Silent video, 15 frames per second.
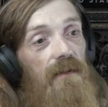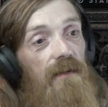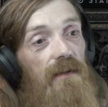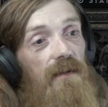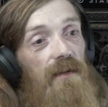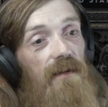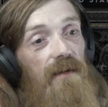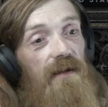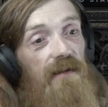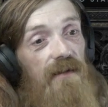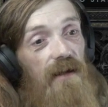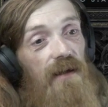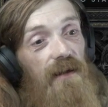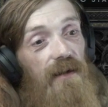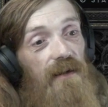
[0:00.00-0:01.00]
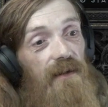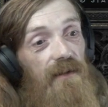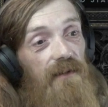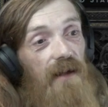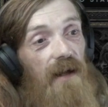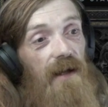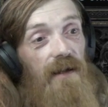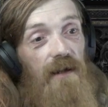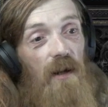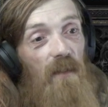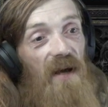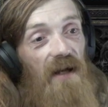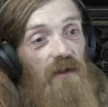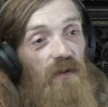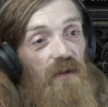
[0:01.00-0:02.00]
This I ended up
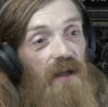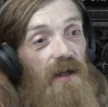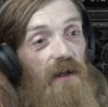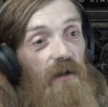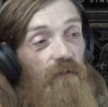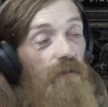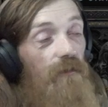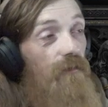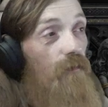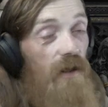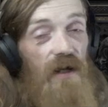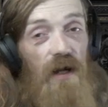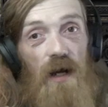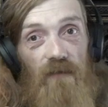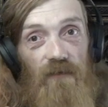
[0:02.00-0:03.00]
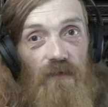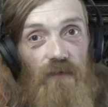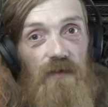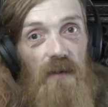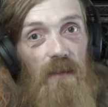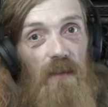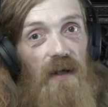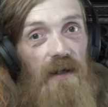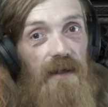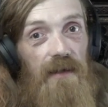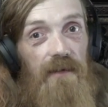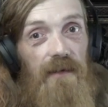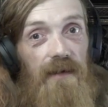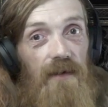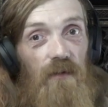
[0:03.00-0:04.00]
actually getting for free off of somebody.
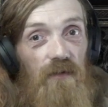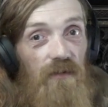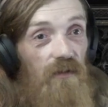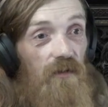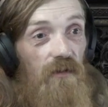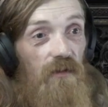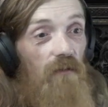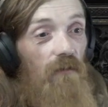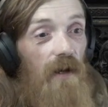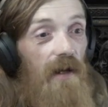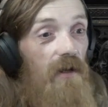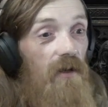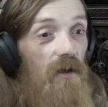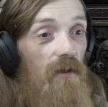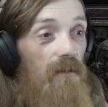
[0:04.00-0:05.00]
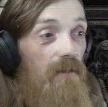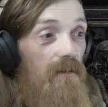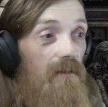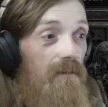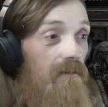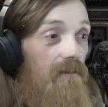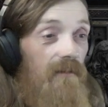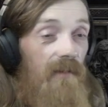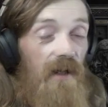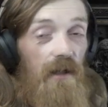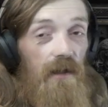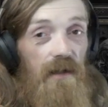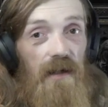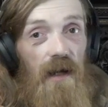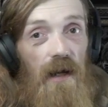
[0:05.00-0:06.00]
It was just a random, here
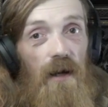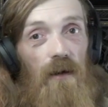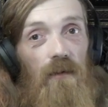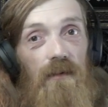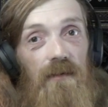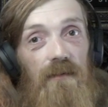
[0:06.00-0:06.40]
you go.